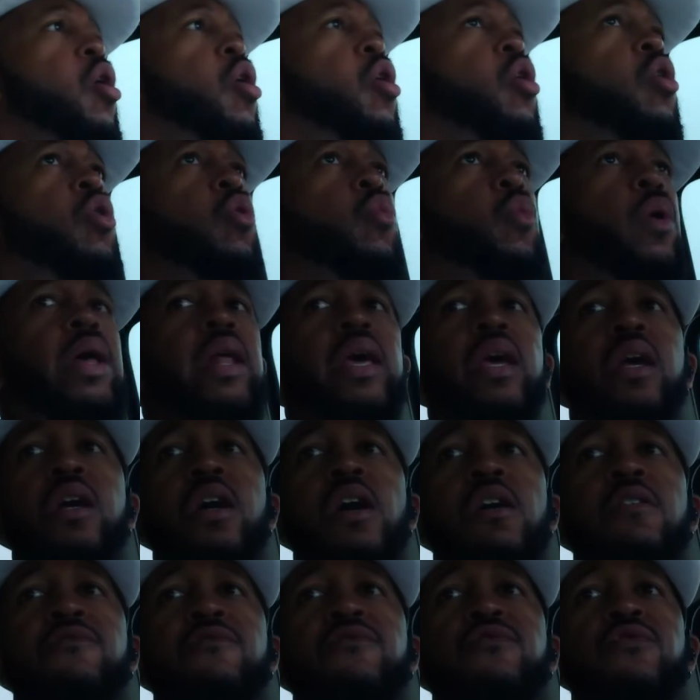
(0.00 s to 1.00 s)
on where
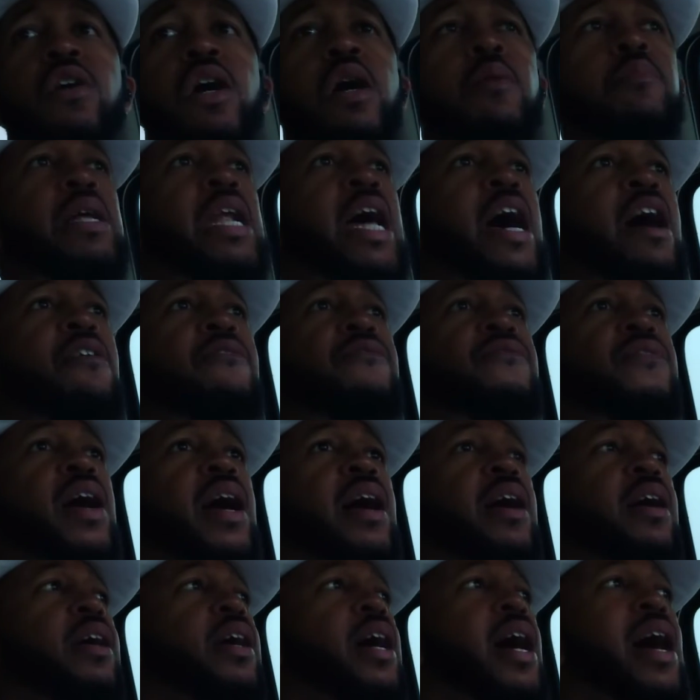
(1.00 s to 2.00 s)
they come from and how
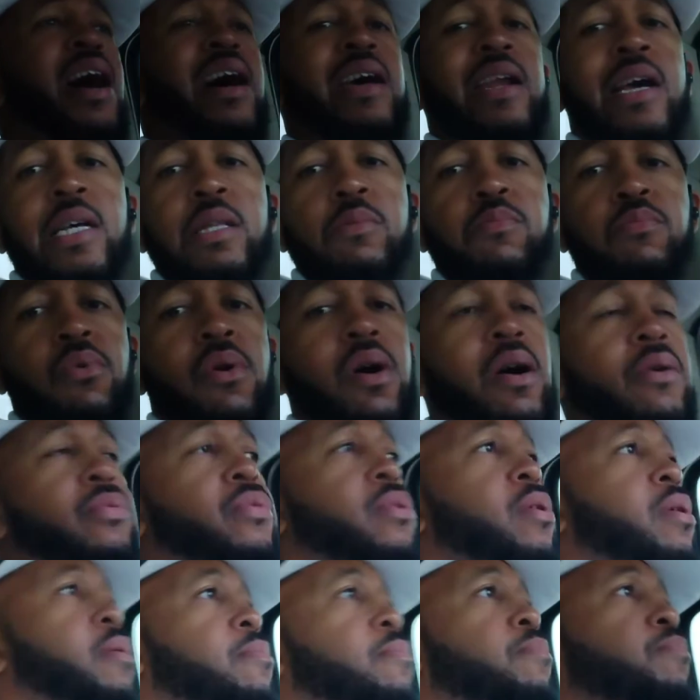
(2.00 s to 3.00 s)
far God has
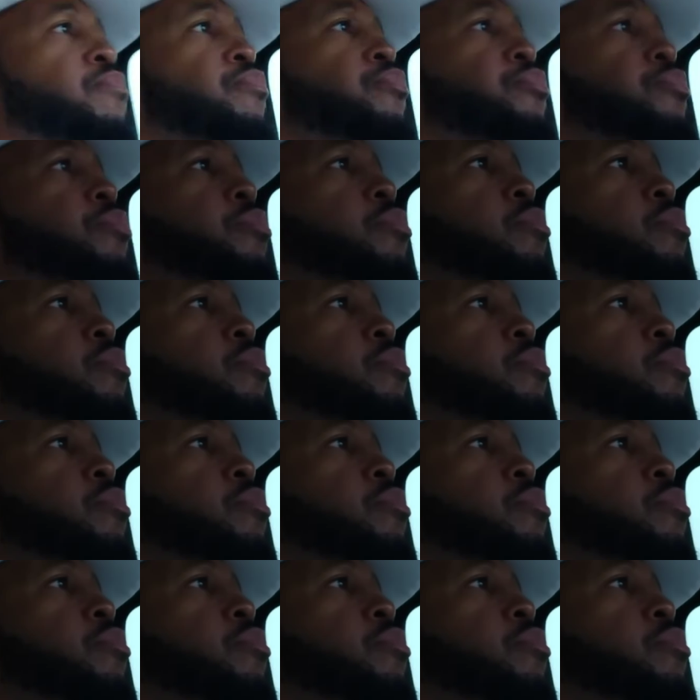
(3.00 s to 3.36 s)
brought them.